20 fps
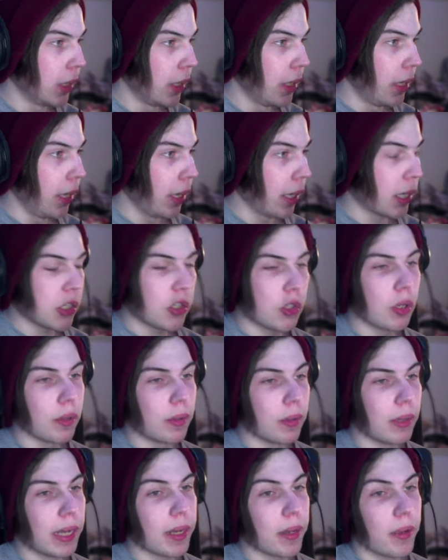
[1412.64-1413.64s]
Because,
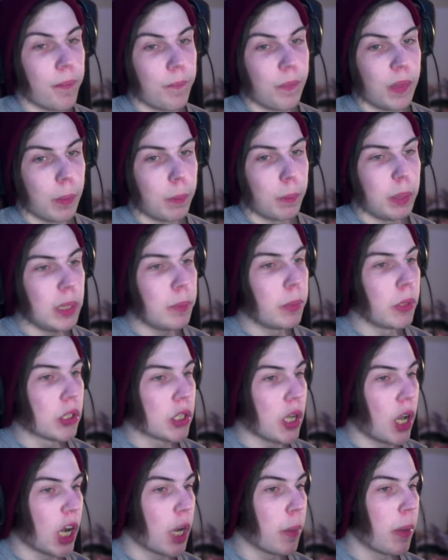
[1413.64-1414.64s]
like, people
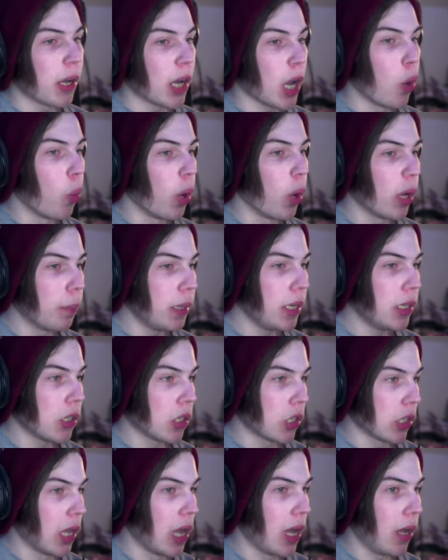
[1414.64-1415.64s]
talk about how One Piece
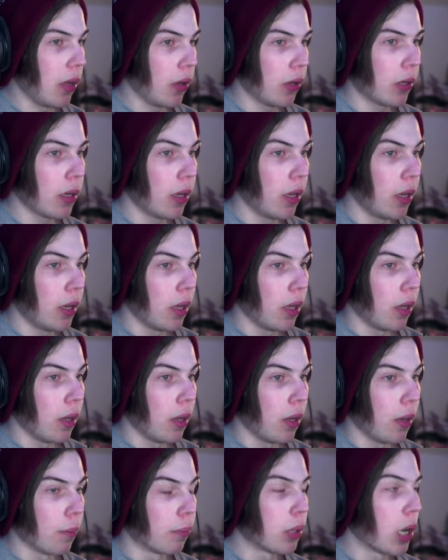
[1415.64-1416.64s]
is long.
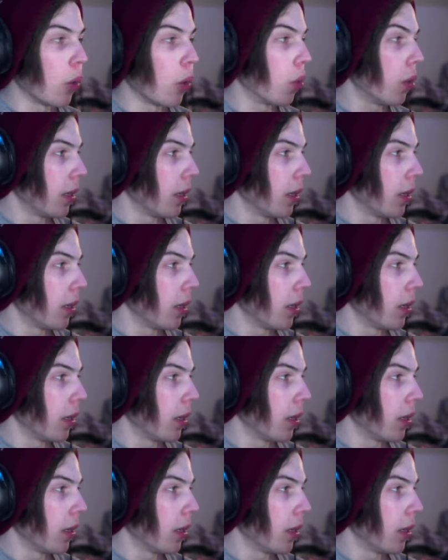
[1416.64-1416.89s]
Bro,